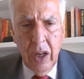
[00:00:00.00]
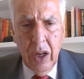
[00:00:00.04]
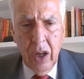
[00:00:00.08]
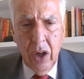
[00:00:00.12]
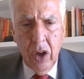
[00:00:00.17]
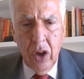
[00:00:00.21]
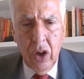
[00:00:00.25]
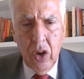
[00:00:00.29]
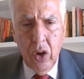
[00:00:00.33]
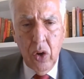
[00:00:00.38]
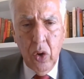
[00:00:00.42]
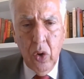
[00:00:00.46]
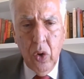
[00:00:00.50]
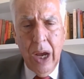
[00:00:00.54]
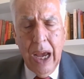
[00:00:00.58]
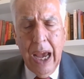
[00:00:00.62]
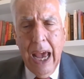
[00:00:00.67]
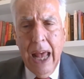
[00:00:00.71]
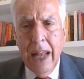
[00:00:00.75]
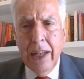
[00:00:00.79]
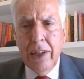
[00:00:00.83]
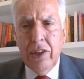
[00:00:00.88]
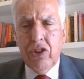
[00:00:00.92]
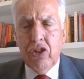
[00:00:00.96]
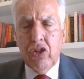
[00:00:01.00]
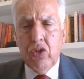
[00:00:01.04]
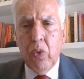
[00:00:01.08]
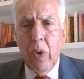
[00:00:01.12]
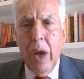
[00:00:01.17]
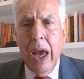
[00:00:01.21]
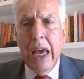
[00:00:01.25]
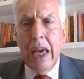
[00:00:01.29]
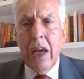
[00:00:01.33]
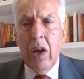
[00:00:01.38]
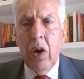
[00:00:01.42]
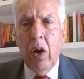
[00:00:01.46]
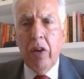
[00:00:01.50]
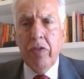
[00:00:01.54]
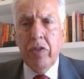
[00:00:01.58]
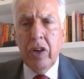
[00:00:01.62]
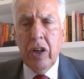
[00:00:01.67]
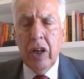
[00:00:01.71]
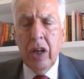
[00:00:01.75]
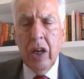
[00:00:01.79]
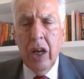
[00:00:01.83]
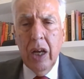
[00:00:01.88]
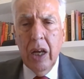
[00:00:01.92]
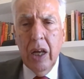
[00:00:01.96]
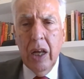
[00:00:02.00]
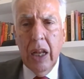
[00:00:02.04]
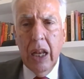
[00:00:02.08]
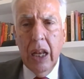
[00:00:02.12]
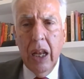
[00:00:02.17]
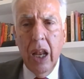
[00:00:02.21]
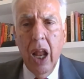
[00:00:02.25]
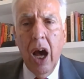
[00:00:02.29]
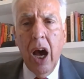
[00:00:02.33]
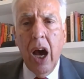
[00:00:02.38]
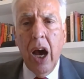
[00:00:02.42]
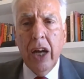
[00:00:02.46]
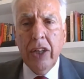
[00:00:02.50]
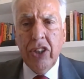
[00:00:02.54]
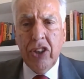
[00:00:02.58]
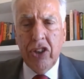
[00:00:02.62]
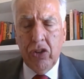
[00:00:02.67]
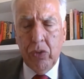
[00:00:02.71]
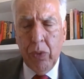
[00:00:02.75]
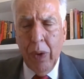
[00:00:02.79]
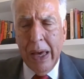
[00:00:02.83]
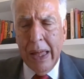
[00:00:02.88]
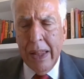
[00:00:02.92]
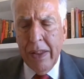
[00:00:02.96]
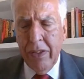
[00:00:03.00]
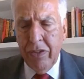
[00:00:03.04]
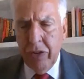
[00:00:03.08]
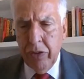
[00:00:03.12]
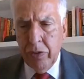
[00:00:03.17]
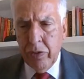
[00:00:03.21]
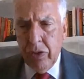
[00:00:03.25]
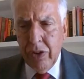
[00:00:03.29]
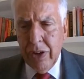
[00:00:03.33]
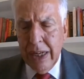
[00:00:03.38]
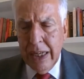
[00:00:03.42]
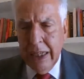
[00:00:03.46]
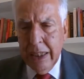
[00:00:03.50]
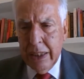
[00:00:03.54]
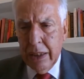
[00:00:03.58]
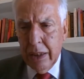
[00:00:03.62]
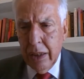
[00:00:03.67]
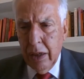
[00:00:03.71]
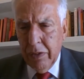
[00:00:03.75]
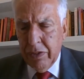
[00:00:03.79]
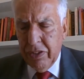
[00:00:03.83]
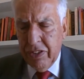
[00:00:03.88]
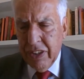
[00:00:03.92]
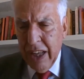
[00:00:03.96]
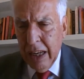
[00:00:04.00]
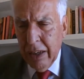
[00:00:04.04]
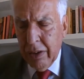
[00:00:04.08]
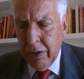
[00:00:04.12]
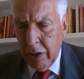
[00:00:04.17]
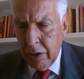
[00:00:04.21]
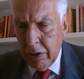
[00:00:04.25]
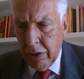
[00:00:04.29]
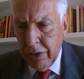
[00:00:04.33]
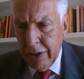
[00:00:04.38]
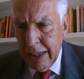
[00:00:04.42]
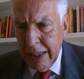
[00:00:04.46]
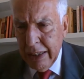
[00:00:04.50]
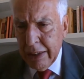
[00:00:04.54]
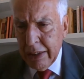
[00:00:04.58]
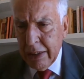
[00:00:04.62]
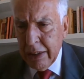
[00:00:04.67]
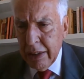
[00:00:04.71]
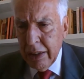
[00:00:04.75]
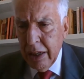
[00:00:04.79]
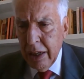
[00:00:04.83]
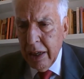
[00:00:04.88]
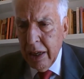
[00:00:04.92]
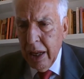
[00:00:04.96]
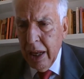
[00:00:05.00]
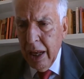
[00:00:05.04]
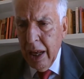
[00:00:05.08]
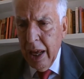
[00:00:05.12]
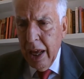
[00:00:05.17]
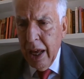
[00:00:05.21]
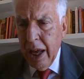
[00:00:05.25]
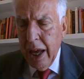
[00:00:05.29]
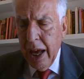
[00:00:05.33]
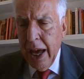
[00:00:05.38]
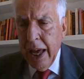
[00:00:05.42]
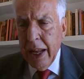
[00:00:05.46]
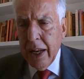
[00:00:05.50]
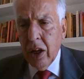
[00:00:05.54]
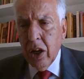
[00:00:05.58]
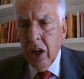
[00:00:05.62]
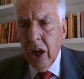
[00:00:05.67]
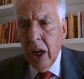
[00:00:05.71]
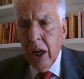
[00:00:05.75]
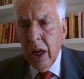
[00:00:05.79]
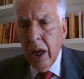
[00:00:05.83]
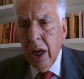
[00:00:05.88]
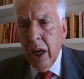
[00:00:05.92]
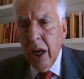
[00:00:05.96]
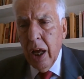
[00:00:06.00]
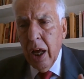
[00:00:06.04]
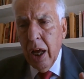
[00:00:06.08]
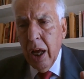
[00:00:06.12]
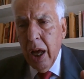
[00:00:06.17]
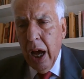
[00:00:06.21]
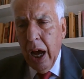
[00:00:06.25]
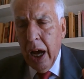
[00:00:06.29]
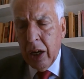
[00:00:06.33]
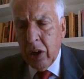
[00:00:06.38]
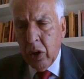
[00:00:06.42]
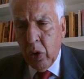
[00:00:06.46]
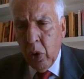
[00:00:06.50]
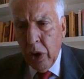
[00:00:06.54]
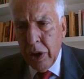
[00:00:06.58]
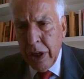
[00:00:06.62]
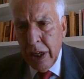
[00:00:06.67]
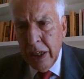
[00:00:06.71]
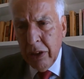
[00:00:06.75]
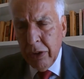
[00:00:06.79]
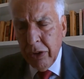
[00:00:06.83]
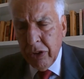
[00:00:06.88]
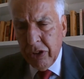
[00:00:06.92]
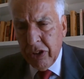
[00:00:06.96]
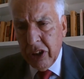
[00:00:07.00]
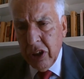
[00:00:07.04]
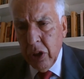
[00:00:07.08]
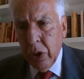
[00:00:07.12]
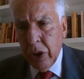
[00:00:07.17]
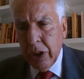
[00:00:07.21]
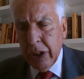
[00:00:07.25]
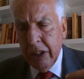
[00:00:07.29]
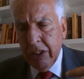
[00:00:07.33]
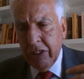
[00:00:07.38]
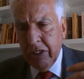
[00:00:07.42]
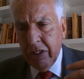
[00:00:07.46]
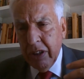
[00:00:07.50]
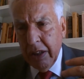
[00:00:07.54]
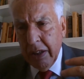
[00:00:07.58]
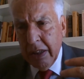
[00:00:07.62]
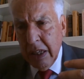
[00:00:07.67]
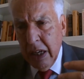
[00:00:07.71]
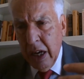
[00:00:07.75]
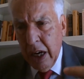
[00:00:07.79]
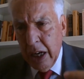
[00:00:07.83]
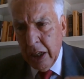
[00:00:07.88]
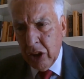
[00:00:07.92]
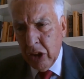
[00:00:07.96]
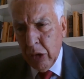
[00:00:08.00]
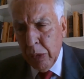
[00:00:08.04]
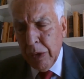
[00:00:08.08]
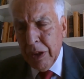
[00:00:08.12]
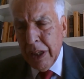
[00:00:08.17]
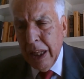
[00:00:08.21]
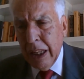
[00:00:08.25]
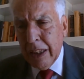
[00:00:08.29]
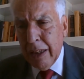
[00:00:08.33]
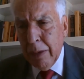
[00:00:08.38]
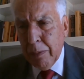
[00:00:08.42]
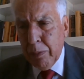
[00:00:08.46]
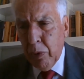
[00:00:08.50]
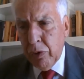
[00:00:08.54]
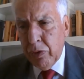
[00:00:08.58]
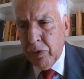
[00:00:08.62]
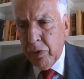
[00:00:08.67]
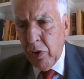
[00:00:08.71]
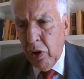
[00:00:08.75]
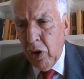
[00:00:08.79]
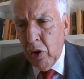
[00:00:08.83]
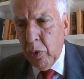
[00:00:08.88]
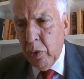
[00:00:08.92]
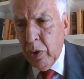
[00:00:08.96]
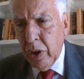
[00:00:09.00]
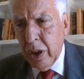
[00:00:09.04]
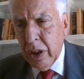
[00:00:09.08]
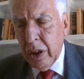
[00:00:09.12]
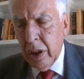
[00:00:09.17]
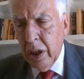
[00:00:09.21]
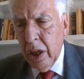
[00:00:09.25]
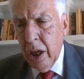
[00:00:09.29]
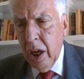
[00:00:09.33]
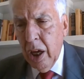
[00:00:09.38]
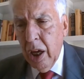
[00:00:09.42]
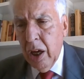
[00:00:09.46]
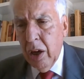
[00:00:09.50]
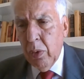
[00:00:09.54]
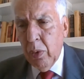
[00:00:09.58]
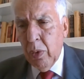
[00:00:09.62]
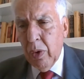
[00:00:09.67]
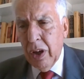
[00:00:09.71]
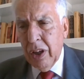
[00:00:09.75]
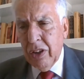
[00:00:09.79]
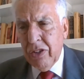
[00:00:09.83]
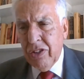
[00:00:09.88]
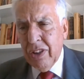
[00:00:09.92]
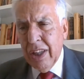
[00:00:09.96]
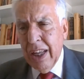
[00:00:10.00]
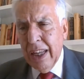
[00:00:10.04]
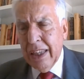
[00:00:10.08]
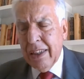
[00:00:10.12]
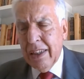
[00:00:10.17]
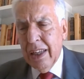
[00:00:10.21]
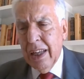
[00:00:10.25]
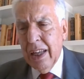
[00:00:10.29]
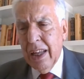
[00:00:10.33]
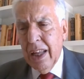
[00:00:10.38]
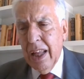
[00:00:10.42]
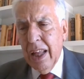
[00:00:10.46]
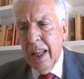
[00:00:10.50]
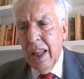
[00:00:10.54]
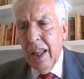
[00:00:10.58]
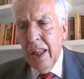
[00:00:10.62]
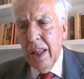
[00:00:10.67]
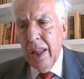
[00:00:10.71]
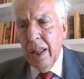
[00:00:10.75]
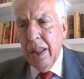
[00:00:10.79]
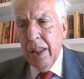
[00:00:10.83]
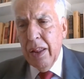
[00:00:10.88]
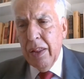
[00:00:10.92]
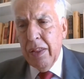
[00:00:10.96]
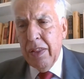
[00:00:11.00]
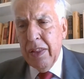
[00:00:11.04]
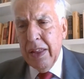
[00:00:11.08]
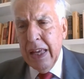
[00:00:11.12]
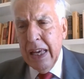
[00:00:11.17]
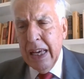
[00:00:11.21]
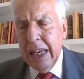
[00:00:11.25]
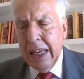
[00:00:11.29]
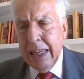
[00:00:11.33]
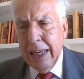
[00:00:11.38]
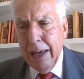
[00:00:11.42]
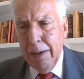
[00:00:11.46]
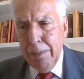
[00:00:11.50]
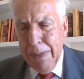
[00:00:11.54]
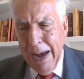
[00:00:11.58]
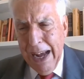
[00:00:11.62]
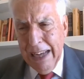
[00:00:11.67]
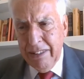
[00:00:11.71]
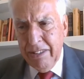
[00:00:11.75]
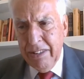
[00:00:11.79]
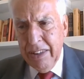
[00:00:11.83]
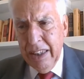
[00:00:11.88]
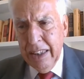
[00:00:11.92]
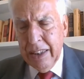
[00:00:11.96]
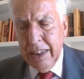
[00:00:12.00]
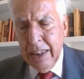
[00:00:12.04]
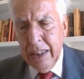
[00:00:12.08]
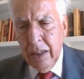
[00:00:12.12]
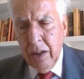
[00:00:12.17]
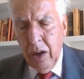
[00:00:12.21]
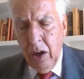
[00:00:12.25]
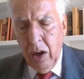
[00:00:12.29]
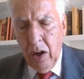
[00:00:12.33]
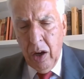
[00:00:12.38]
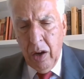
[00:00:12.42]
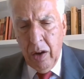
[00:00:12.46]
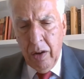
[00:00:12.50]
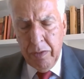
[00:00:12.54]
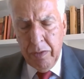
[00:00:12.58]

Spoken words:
who held sway over large swathes of Greece, of central Greece. And according to Skiotis, the argument that he put forward was that the capacity of